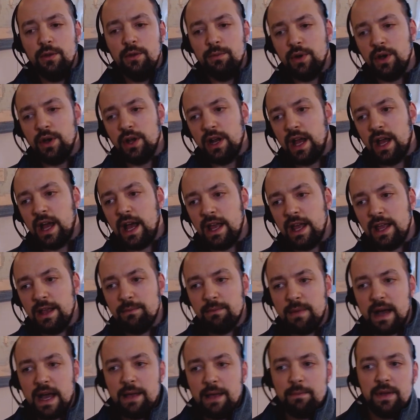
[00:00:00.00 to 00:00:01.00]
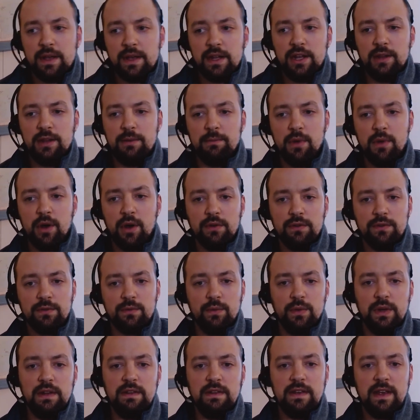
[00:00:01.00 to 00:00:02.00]
But in my opinion, most
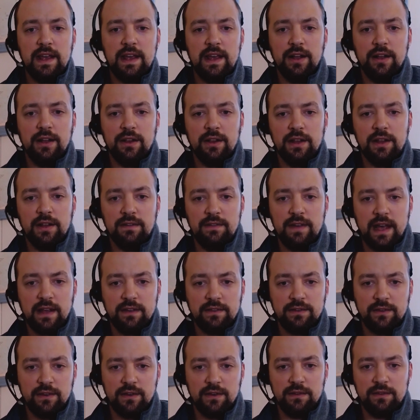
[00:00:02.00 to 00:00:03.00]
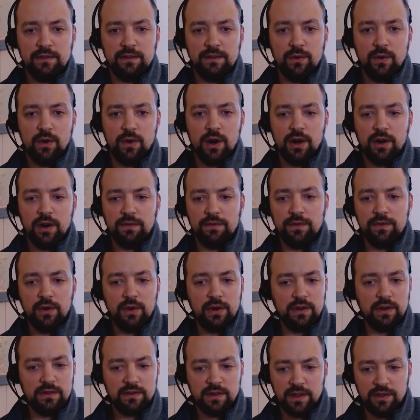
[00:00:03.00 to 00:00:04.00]
retail investors who are
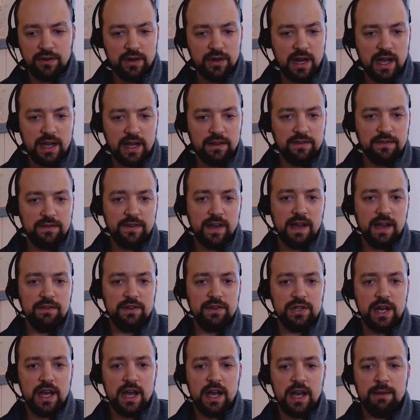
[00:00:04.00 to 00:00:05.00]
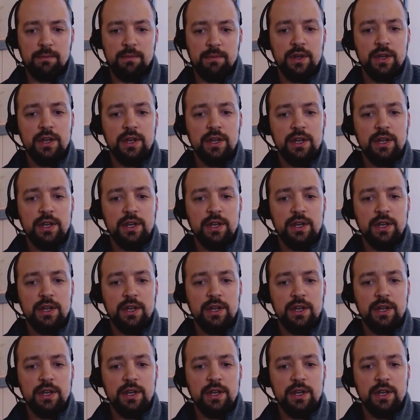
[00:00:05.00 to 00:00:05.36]
focused on their 9-to-5 job